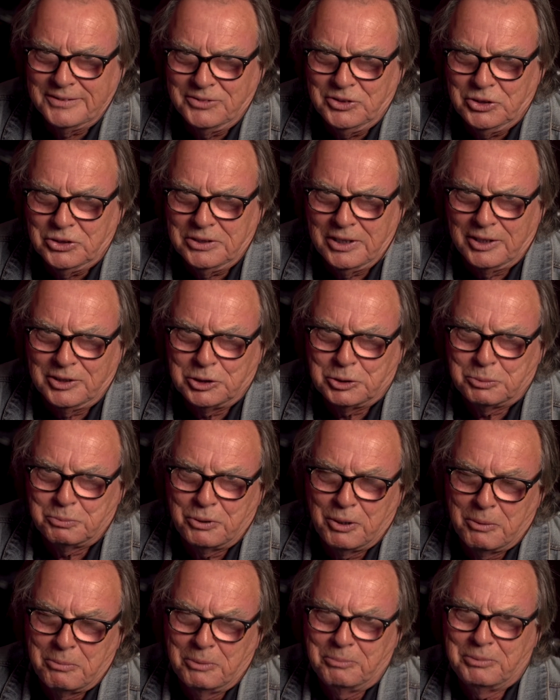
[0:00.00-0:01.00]
you know, it's
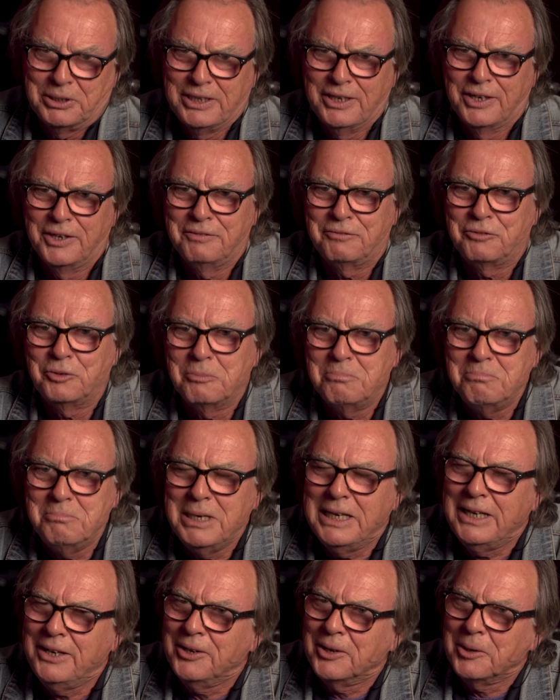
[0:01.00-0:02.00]
probably over 1
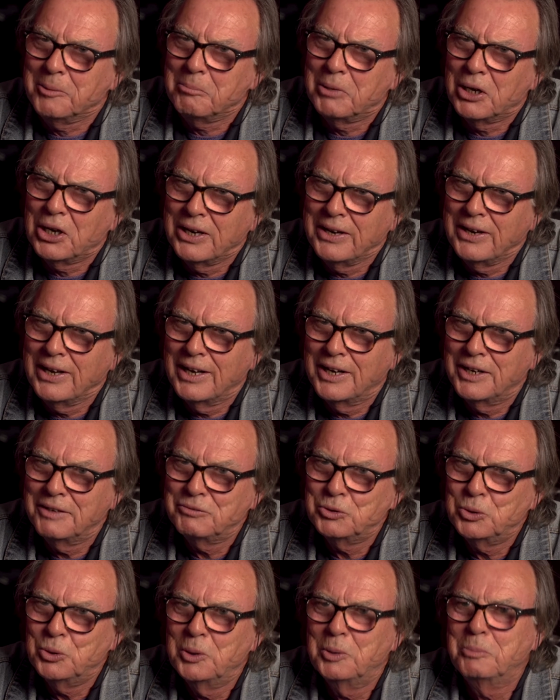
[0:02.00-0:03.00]
million by now
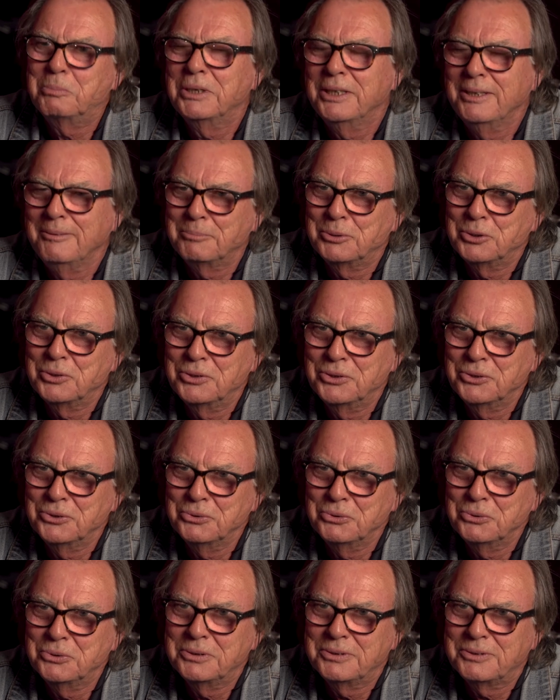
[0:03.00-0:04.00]
of all the people
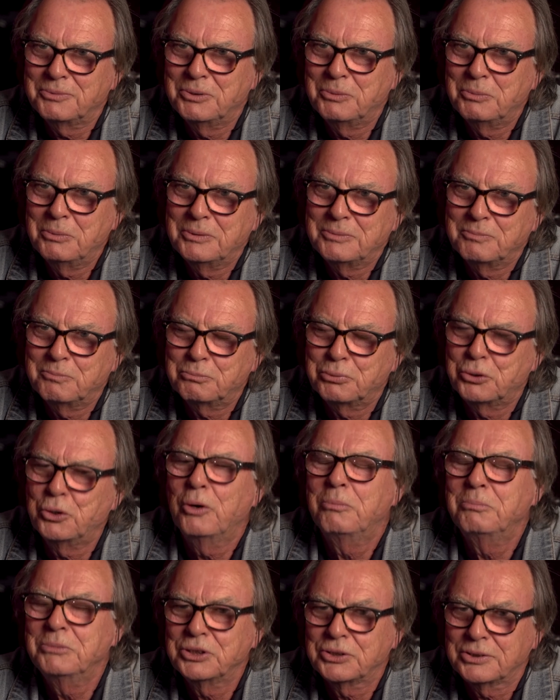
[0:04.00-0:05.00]
who
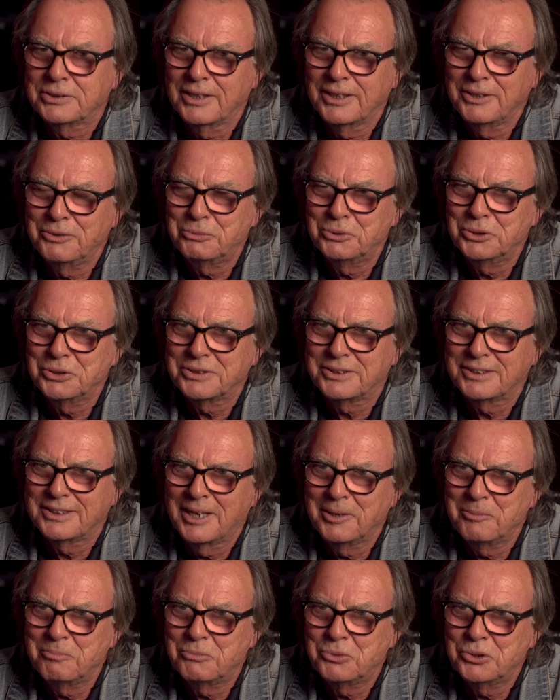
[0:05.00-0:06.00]
promised they were at
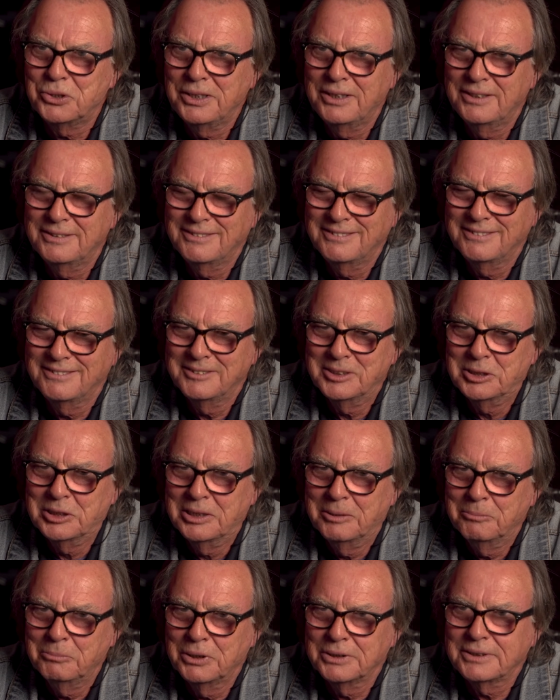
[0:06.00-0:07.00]
Sunbury.
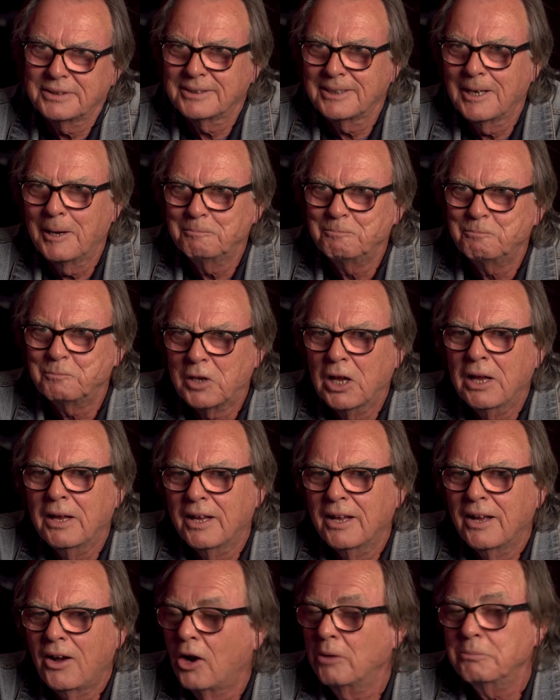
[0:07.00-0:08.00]
But
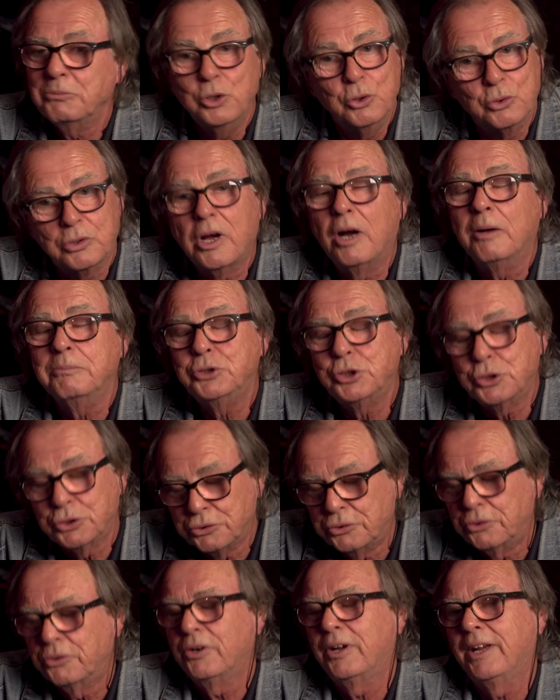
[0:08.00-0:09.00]
look, I'm
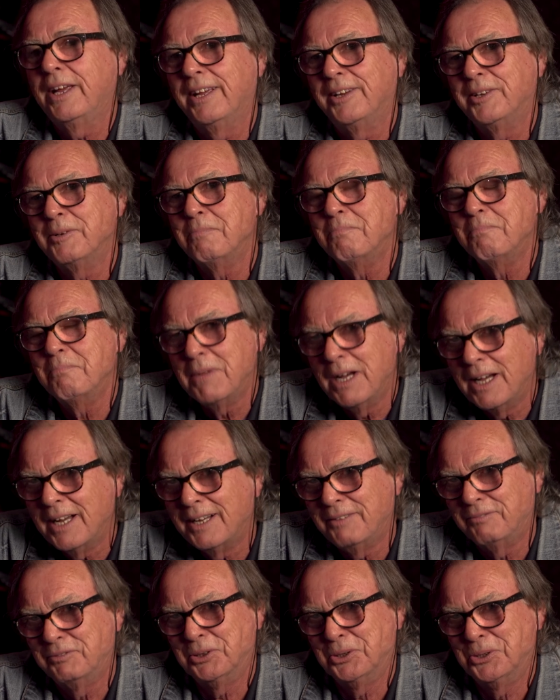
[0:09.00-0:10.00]
sure I had a
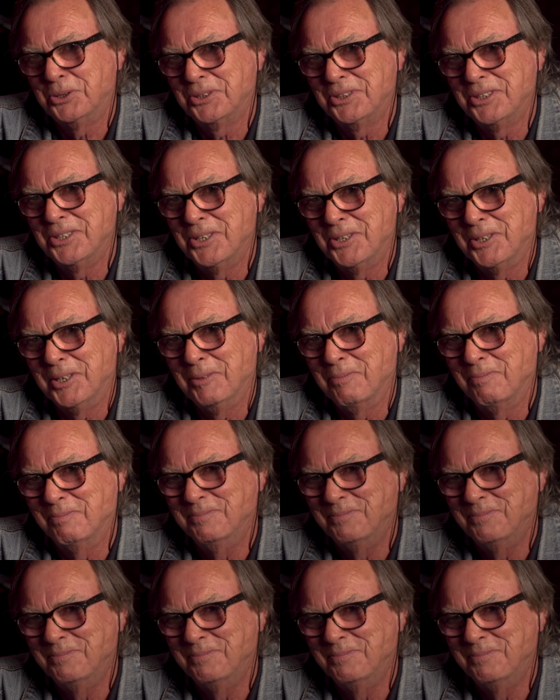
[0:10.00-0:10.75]
marvellous time.